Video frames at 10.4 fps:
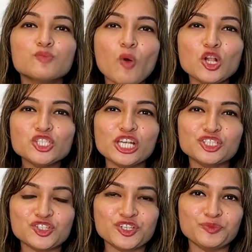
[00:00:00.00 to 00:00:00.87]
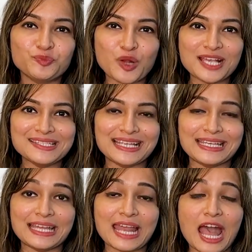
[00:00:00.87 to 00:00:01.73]
Small changes in
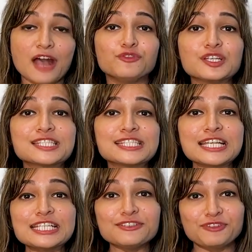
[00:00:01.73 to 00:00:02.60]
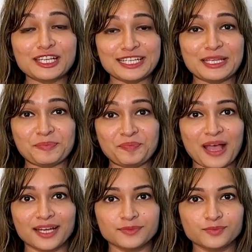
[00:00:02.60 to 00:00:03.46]
pricing can have a significant
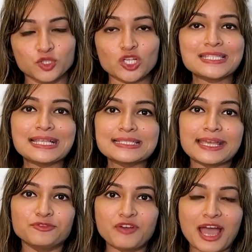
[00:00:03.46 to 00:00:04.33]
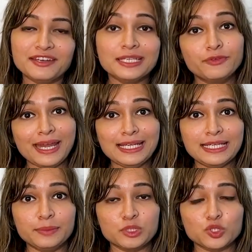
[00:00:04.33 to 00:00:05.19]
impact. Your sales can vary
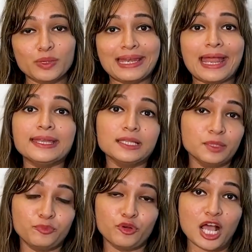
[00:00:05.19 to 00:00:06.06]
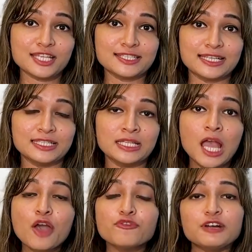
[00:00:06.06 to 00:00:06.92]
greatly between ending the price in
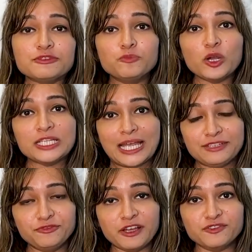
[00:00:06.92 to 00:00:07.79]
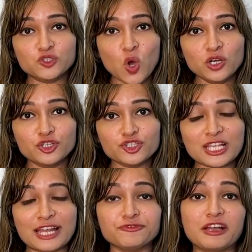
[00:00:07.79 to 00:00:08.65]
$5.95
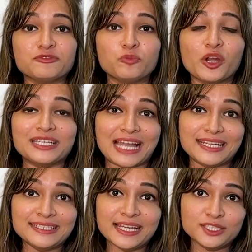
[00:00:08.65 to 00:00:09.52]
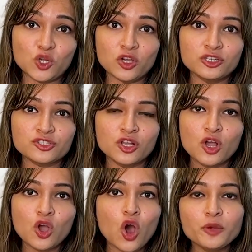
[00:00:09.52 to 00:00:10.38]
and $5.99
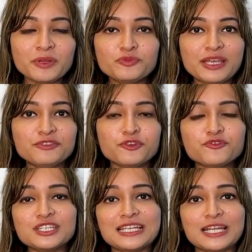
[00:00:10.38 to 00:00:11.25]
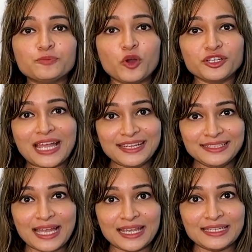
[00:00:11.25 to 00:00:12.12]
or between
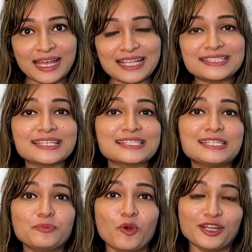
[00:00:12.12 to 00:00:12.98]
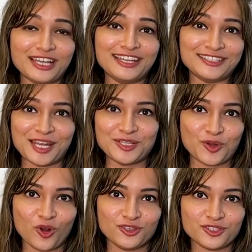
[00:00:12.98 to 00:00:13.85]
$59.99 and
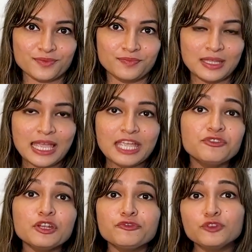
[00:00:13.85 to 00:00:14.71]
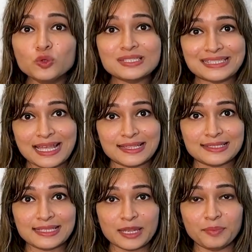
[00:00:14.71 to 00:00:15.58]
$60.99. Even a few
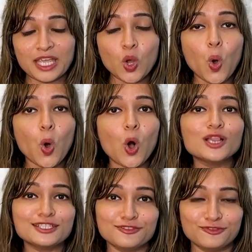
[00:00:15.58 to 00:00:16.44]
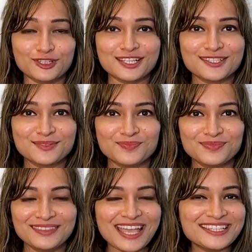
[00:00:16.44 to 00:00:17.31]
cents can make all the difference.
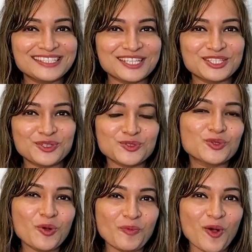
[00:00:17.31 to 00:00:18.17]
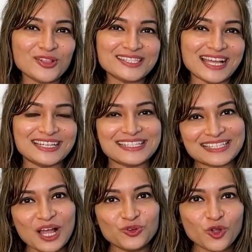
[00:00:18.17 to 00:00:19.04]
Next is use coupons and
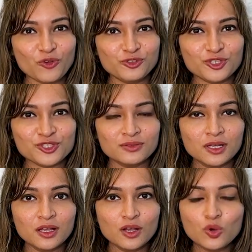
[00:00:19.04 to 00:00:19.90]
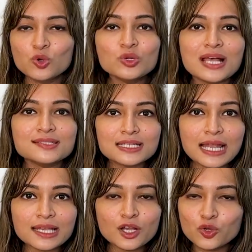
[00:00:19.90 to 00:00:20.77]
discount offers. Who doesn't
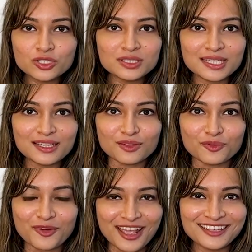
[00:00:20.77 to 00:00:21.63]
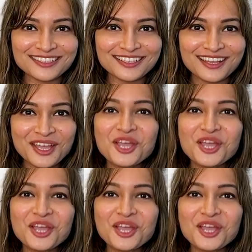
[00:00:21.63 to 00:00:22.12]
like a good deal, right?